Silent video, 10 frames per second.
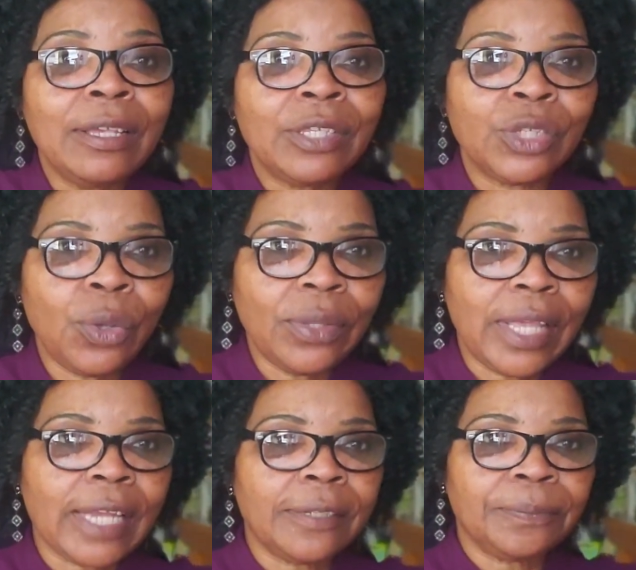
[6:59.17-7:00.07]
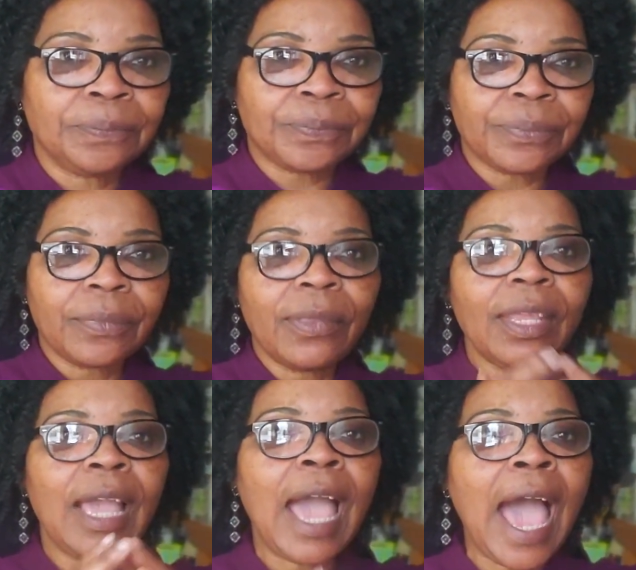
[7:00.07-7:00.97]
so that
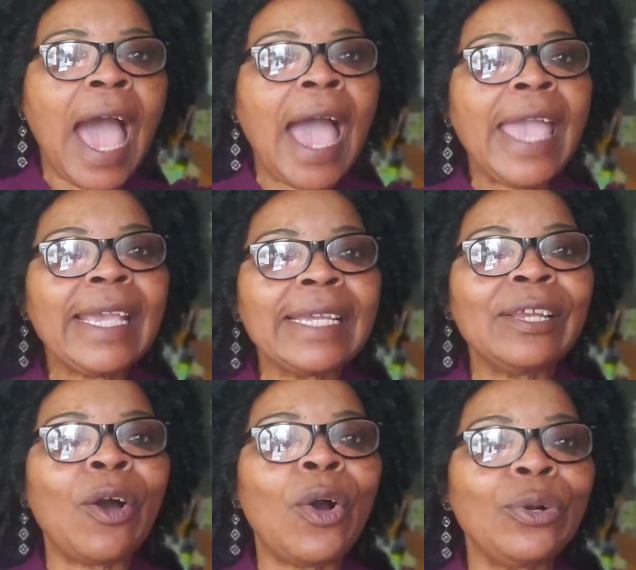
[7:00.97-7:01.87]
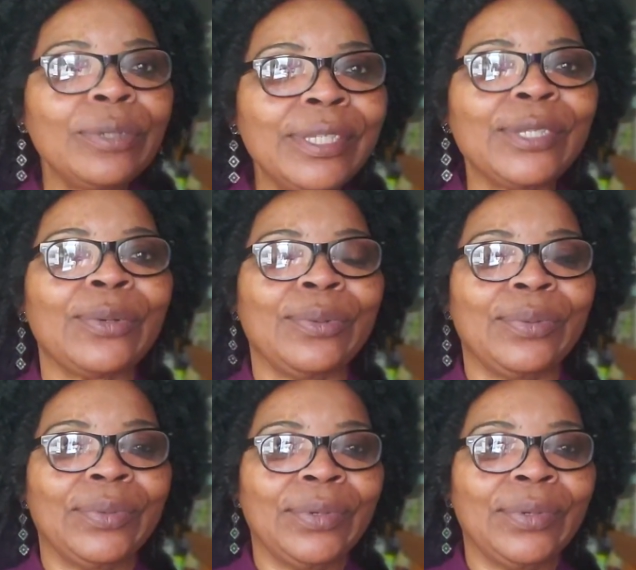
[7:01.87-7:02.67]
I can also